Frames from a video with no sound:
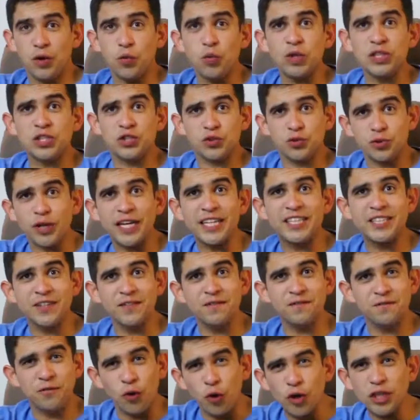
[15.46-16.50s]
it went straight
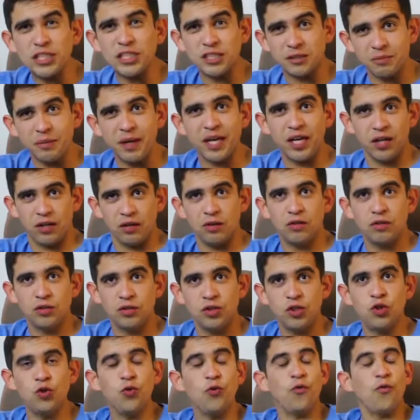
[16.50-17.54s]
to voicemail.
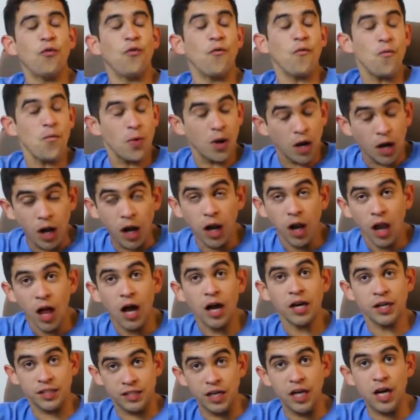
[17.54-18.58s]
You
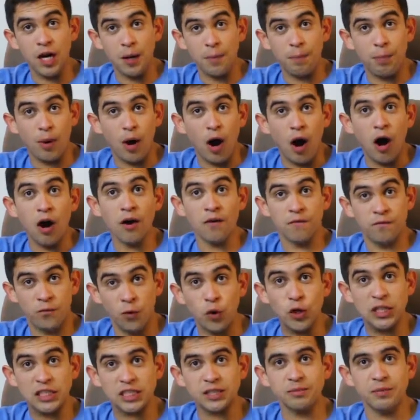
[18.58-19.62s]
clogged up our
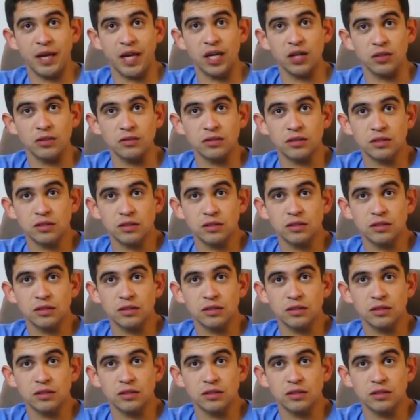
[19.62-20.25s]
voicemails.